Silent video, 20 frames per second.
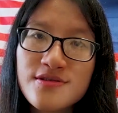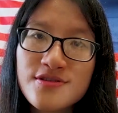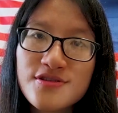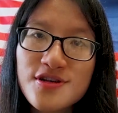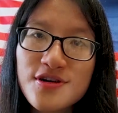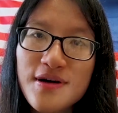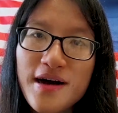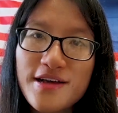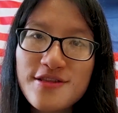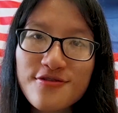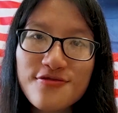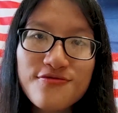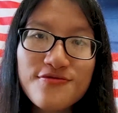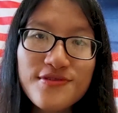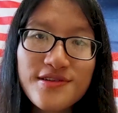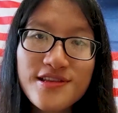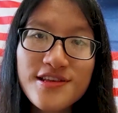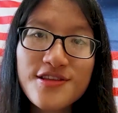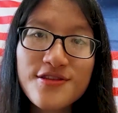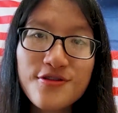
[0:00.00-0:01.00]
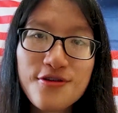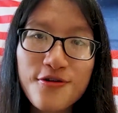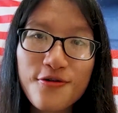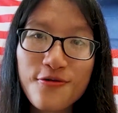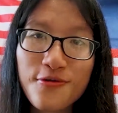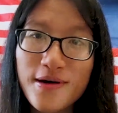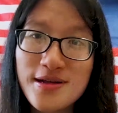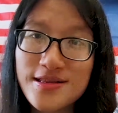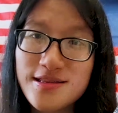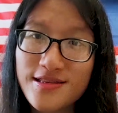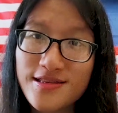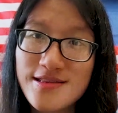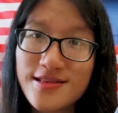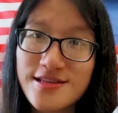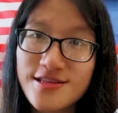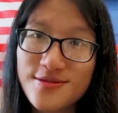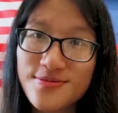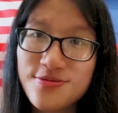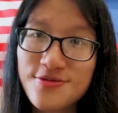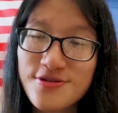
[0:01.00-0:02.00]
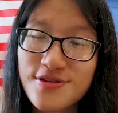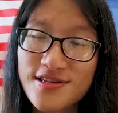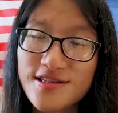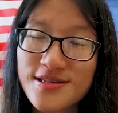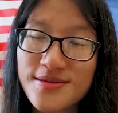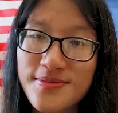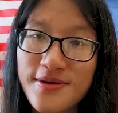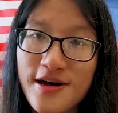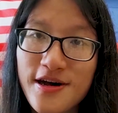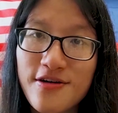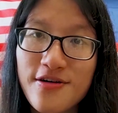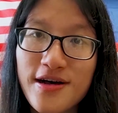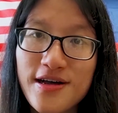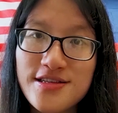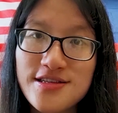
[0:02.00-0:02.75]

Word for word: So I don't really know what this book is about.